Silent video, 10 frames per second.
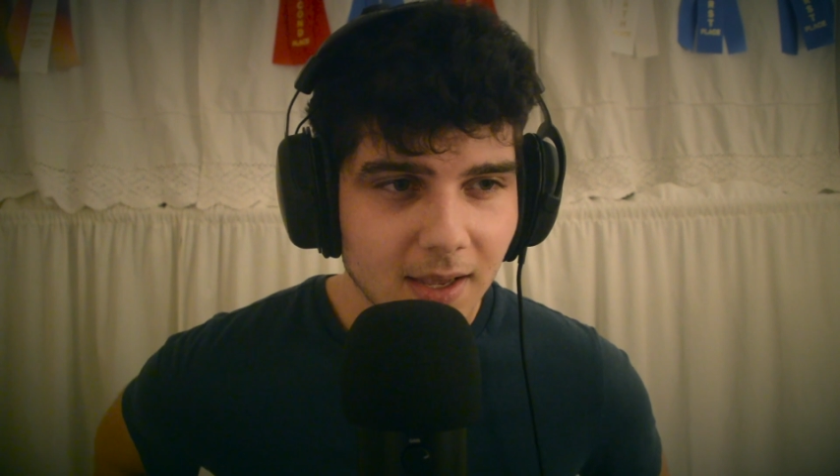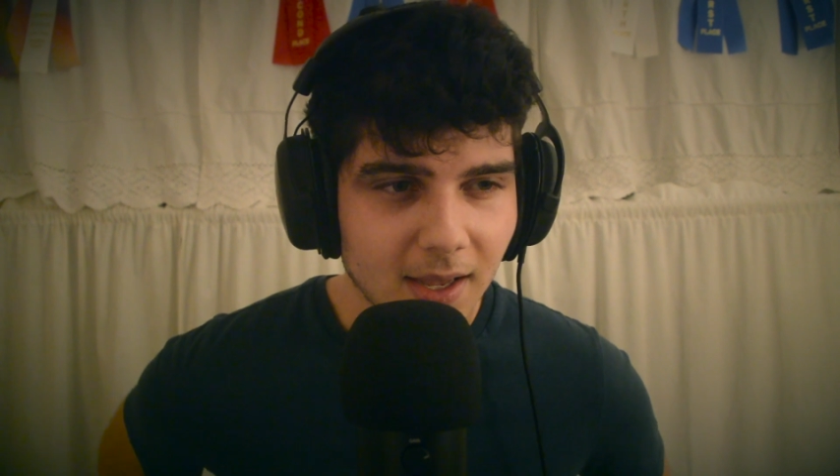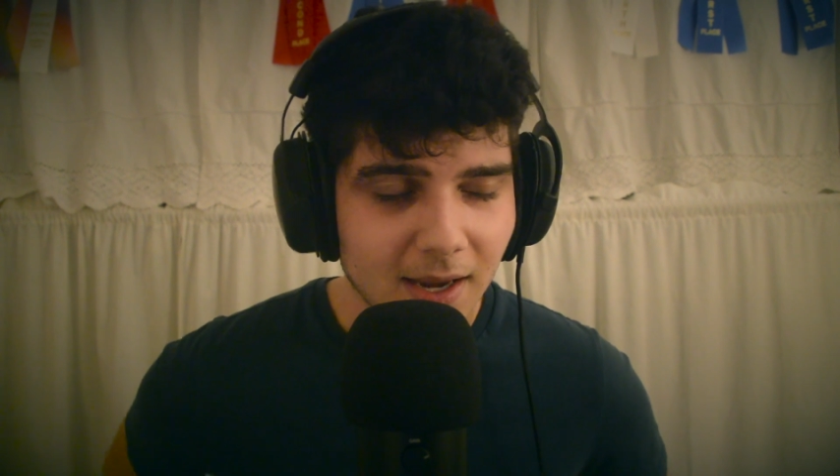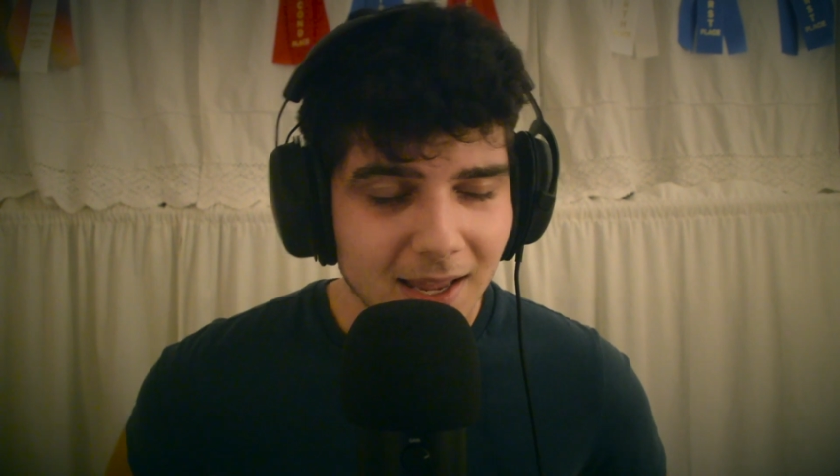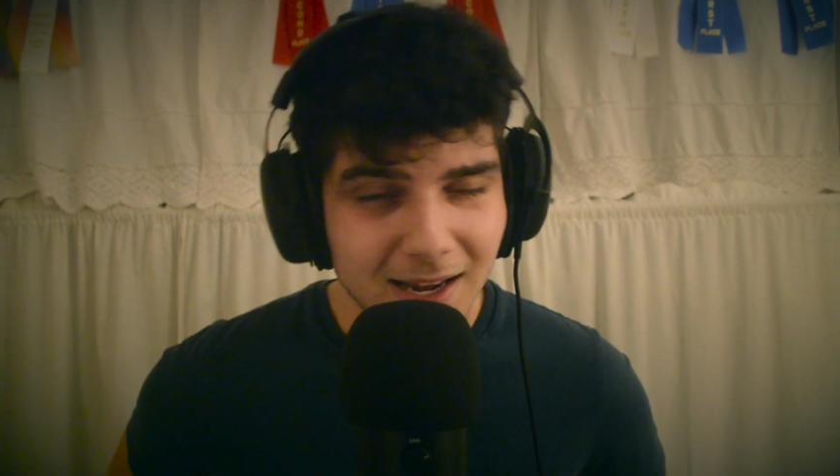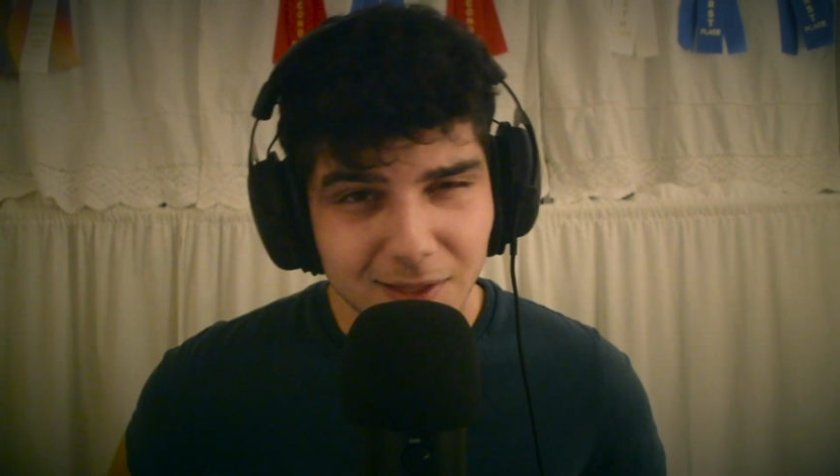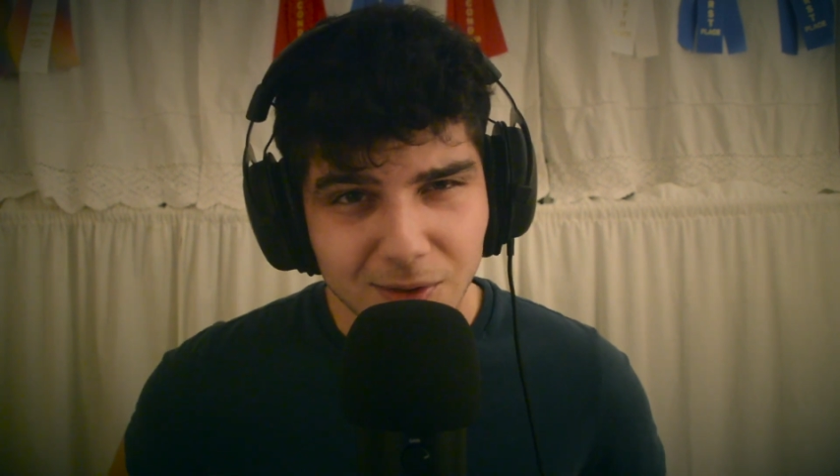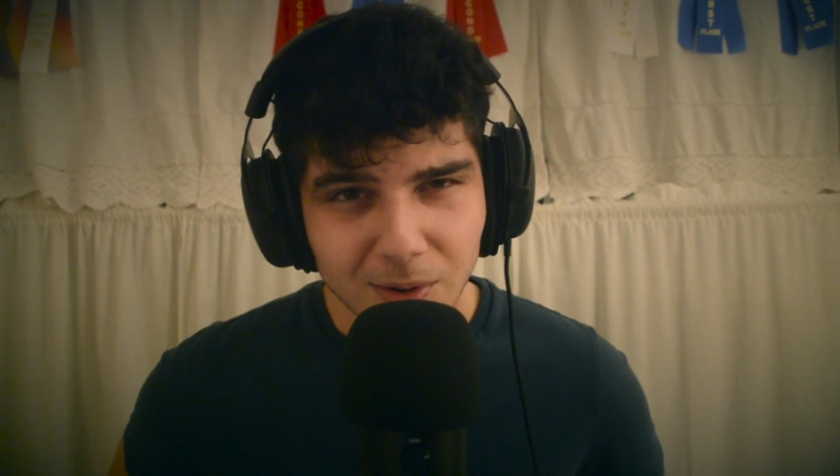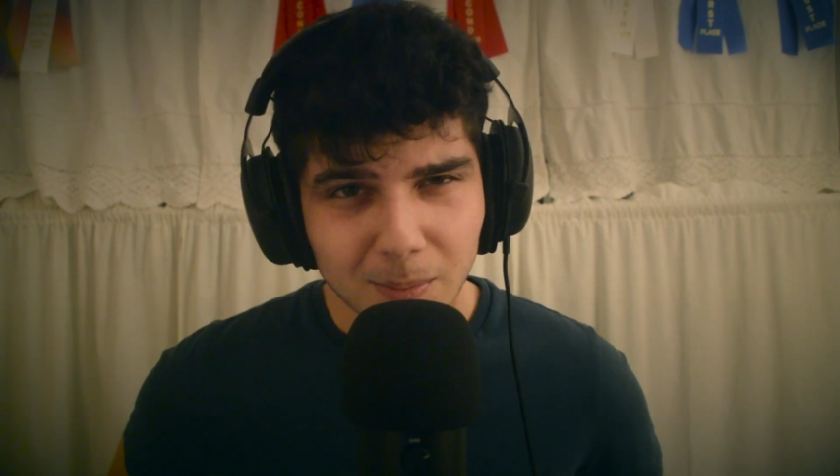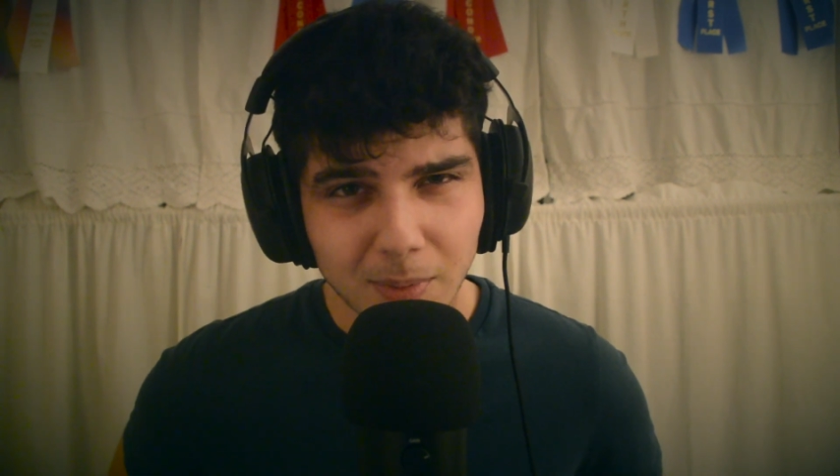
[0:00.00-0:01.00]
and any
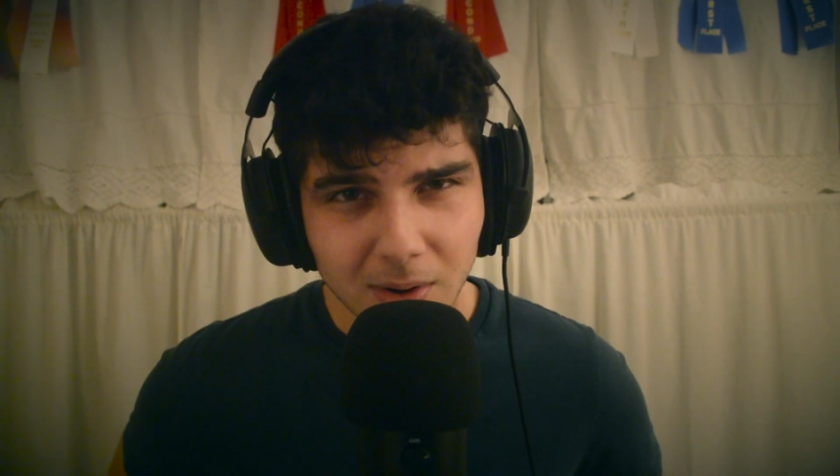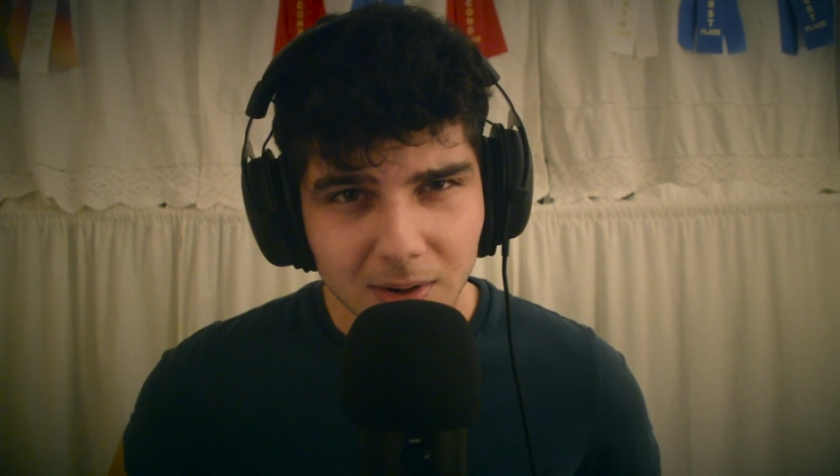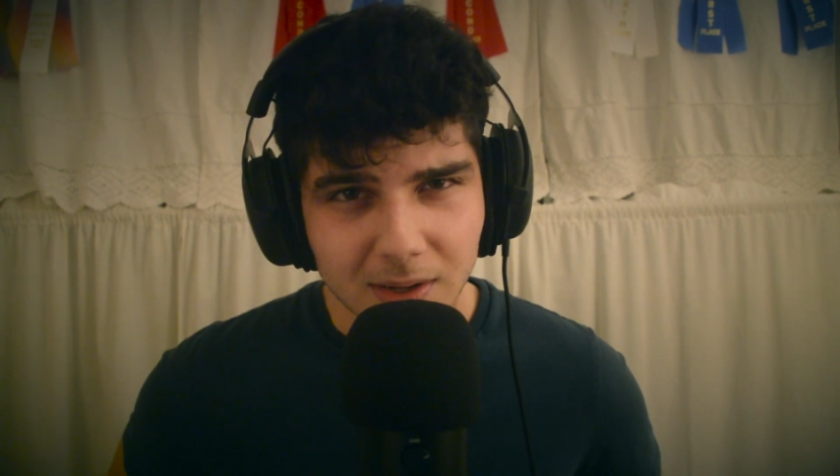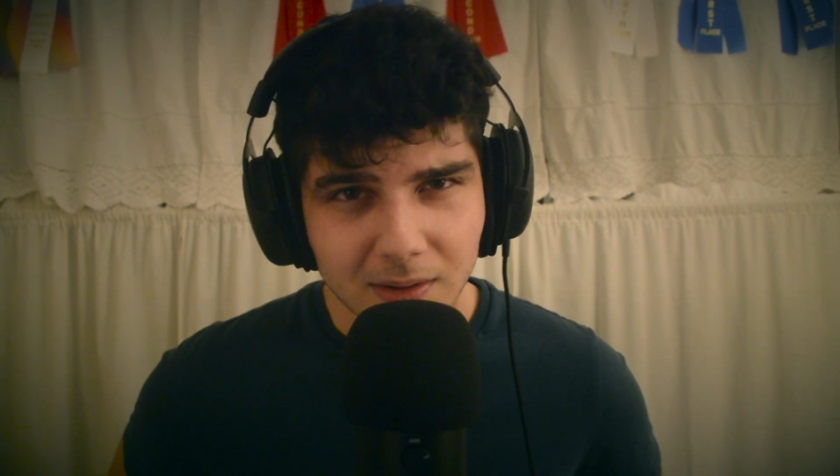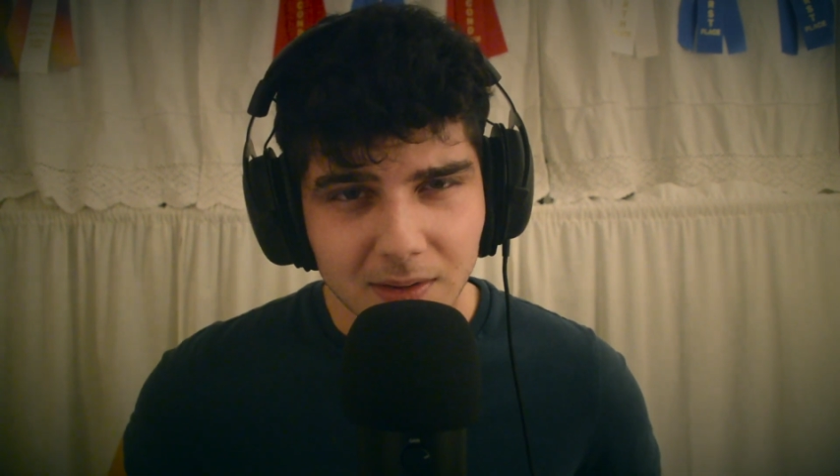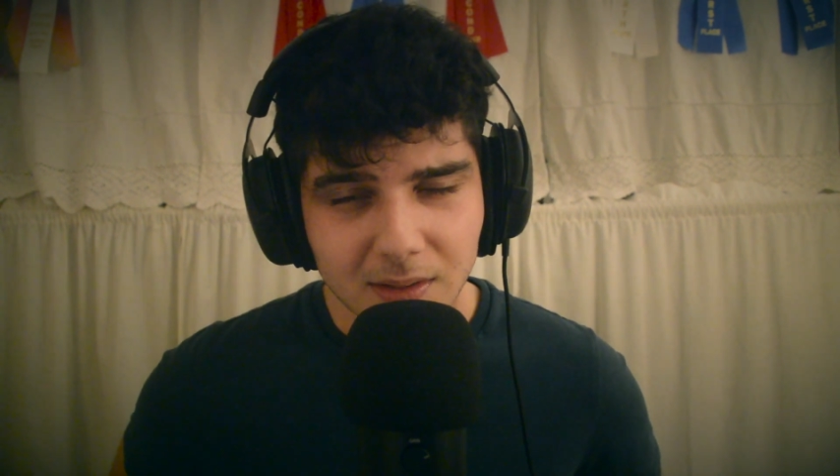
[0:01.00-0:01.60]
third parties